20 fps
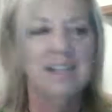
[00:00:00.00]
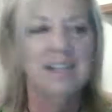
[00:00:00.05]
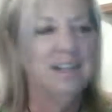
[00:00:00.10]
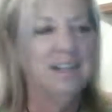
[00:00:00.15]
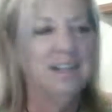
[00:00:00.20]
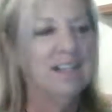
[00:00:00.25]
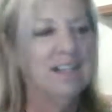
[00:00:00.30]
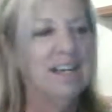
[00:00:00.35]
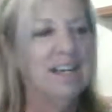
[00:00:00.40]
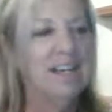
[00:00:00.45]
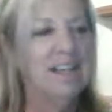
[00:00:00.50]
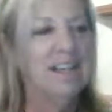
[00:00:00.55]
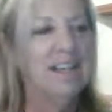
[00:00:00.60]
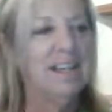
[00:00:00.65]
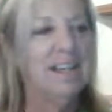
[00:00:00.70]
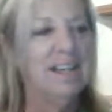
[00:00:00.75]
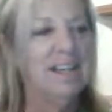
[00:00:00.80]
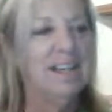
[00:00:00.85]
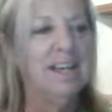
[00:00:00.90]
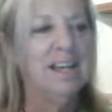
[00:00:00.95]
Okay.
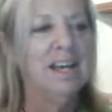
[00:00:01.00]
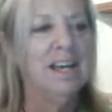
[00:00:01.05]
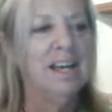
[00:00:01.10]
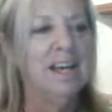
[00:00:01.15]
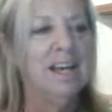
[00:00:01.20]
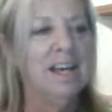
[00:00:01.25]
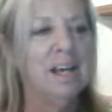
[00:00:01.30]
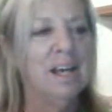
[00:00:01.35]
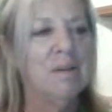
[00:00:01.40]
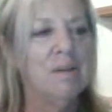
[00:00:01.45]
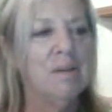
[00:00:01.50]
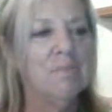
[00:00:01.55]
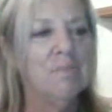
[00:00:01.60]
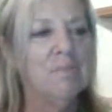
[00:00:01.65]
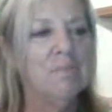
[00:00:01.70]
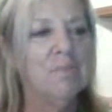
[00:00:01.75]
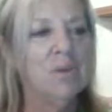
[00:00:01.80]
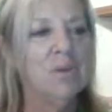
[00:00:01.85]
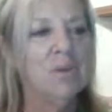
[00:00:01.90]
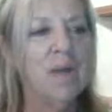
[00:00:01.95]

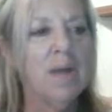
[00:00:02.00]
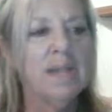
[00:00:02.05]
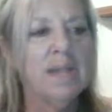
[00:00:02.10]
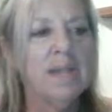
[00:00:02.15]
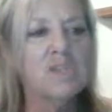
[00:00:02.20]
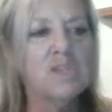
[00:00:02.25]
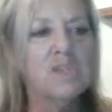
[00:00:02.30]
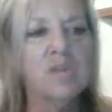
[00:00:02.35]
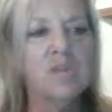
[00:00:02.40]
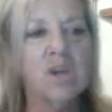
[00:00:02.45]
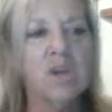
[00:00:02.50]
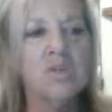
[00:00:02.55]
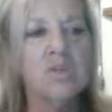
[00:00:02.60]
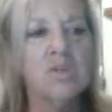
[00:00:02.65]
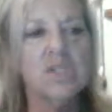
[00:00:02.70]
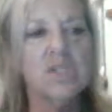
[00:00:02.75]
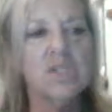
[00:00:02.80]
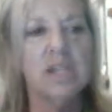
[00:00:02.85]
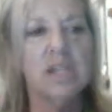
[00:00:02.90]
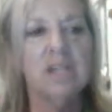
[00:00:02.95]
Throughout history,
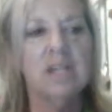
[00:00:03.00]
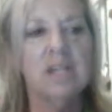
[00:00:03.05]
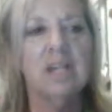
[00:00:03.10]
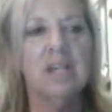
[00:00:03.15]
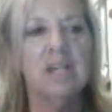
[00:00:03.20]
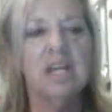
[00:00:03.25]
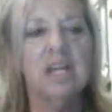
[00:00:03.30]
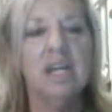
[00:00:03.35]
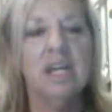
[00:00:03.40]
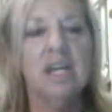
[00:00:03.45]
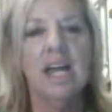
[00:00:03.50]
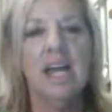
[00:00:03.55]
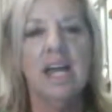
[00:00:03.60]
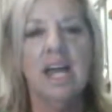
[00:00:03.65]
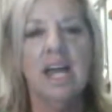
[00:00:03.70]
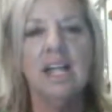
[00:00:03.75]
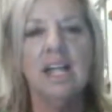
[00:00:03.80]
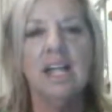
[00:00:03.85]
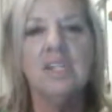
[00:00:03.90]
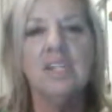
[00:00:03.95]
culture
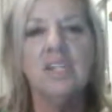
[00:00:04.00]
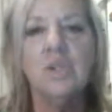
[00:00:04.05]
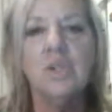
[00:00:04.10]
and